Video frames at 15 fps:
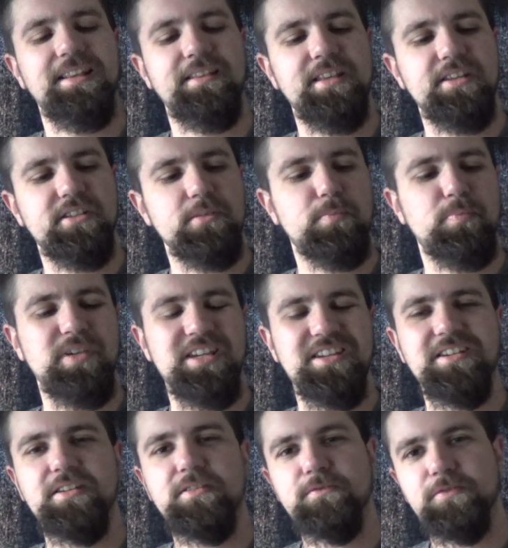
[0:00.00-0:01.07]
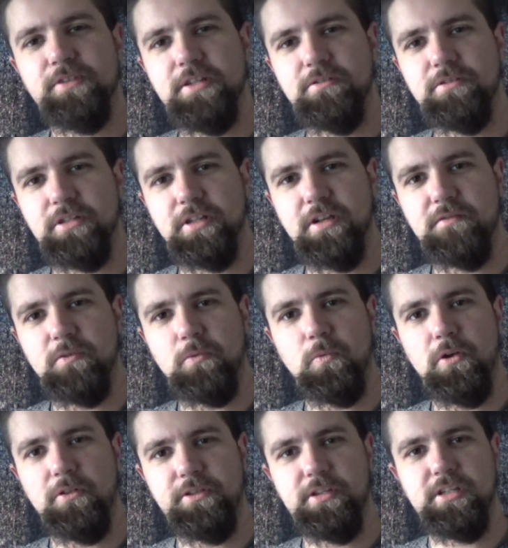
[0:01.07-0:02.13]
There's a bit of confusion over
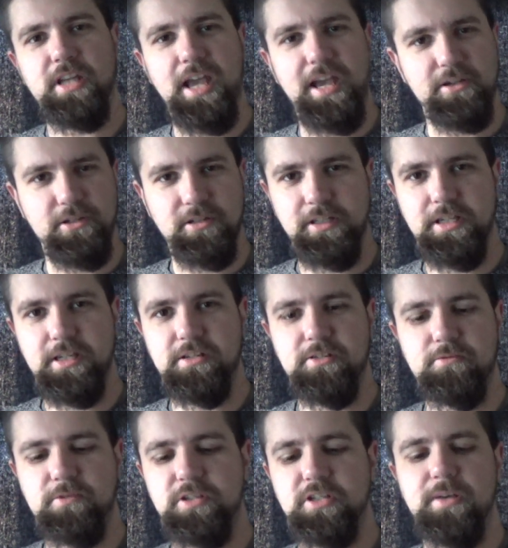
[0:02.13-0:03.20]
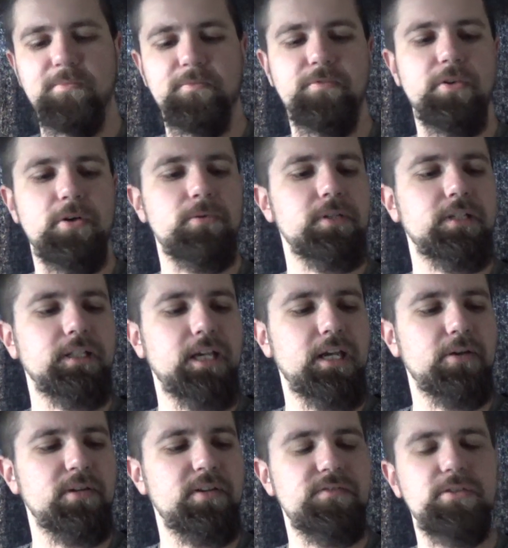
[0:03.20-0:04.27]
what this actually is with some folk.
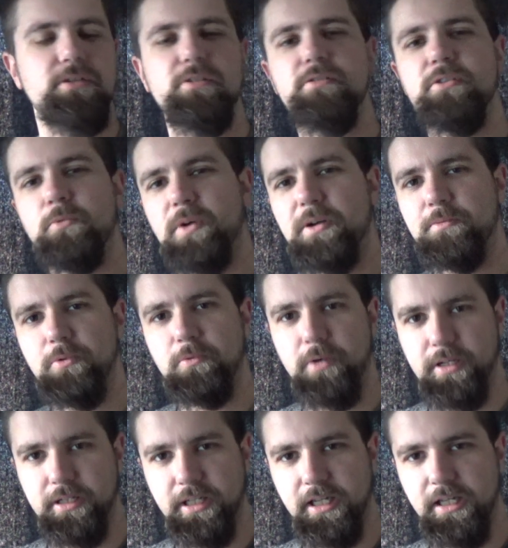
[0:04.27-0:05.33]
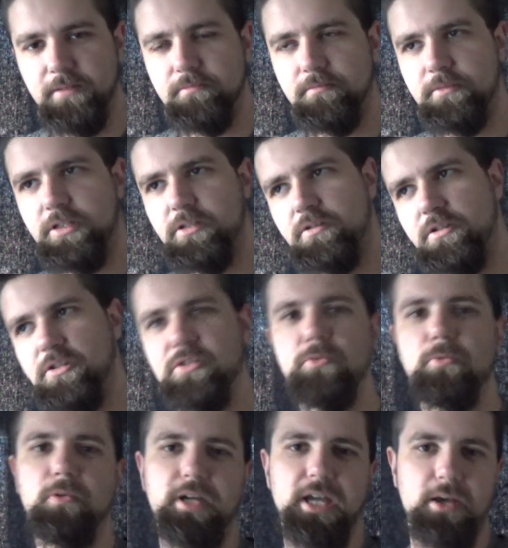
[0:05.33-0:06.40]
Now, if you're doing a World War I kit, you can
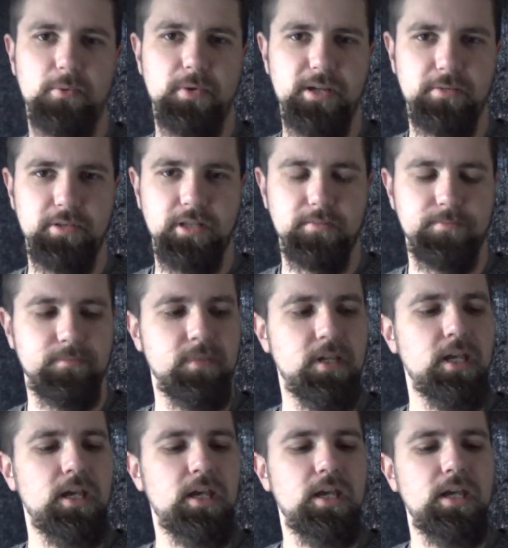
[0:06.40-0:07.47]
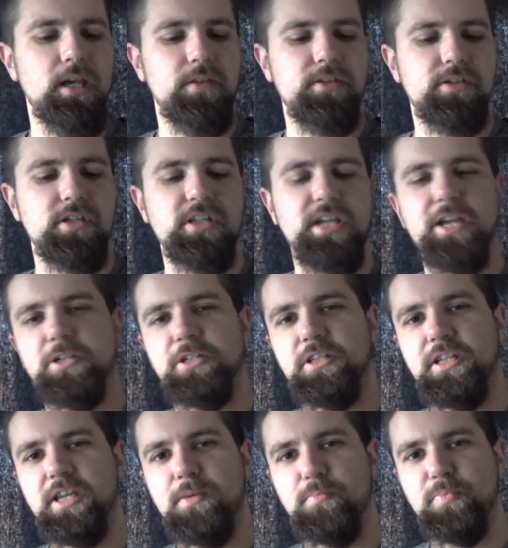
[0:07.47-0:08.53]
sort of get away with it. This is actually
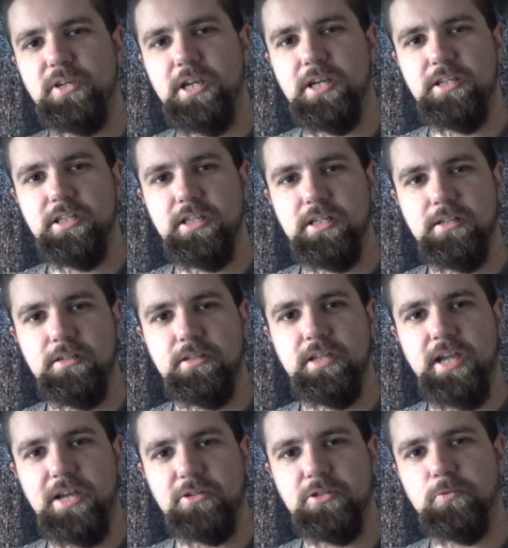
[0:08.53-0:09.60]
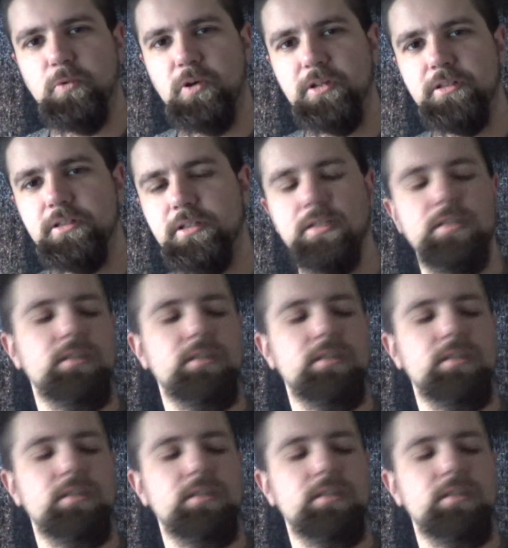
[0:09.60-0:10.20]
the MP18.1.